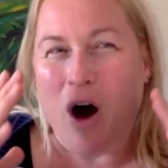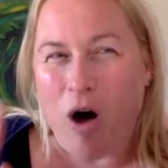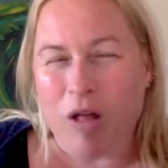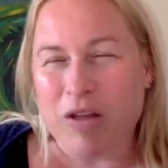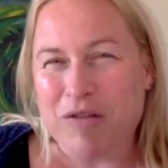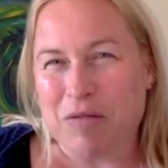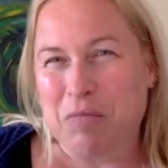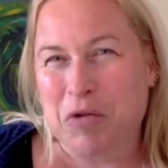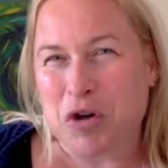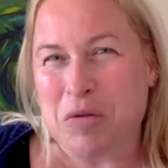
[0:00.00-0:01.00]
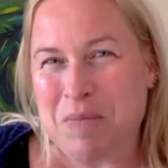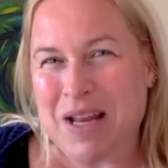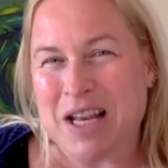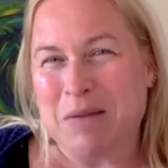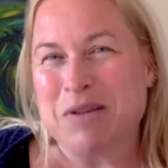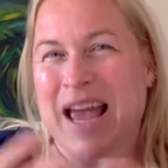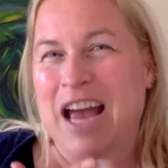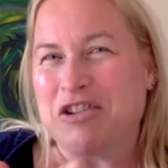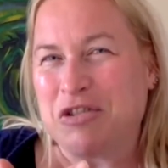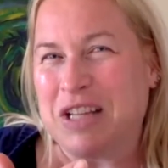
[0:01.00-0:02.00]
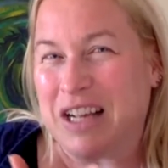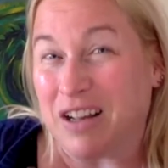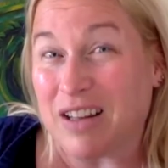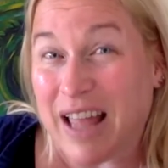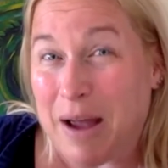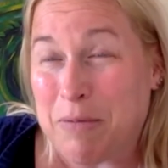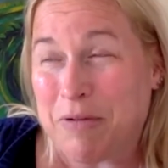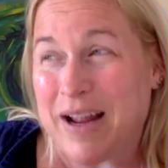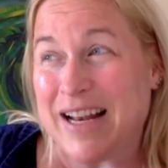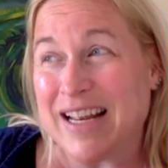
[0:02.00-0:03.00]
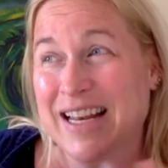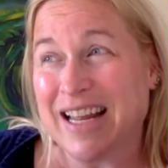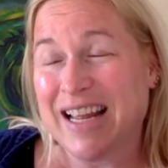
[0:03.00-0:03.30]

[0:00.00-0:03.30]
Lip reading: all of the good mediums actually collaborated